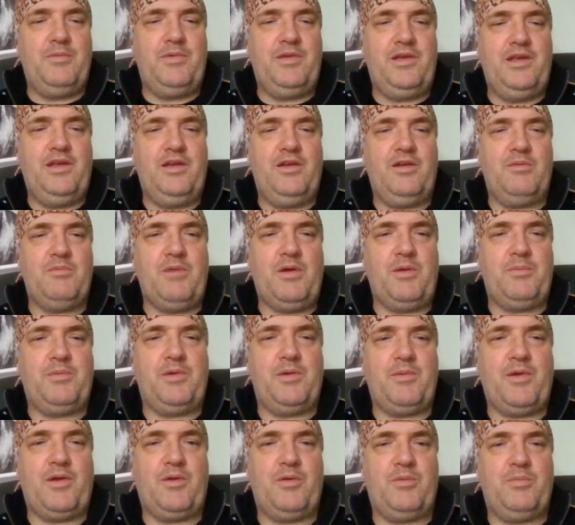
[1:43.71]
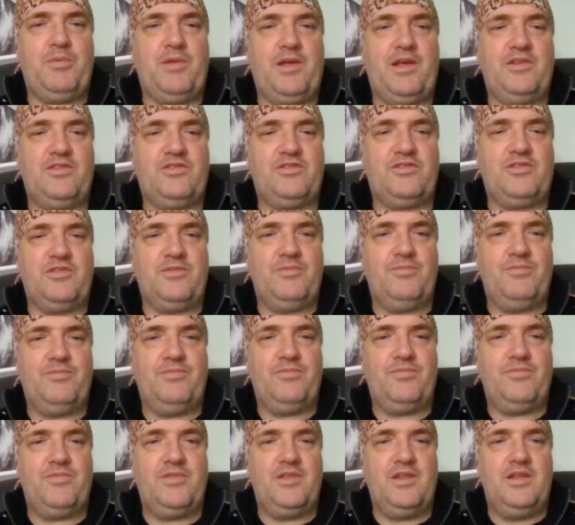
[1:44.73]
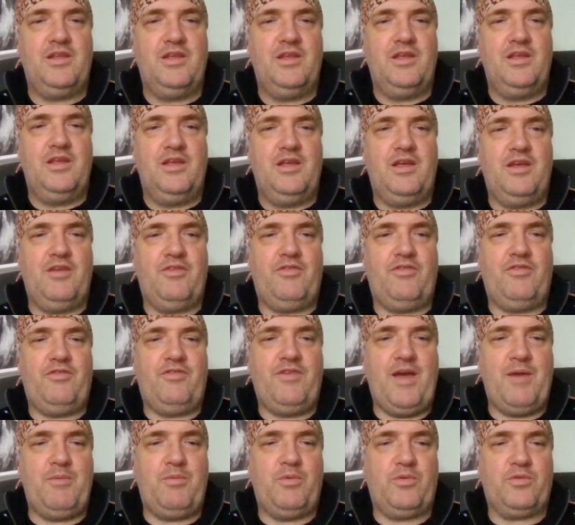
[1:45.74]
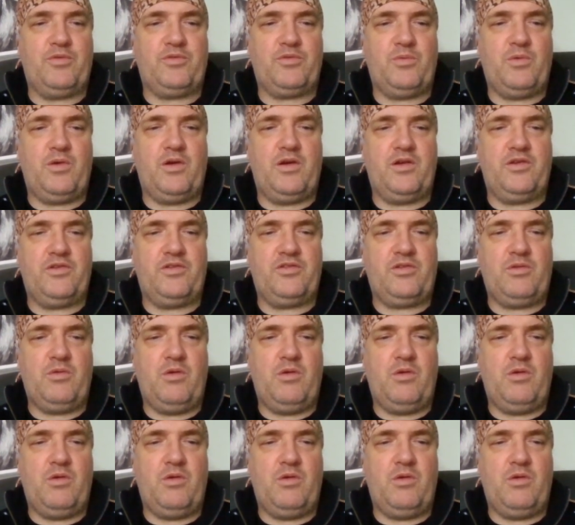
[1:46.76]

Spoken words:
Here might be a better place if Feb was a word.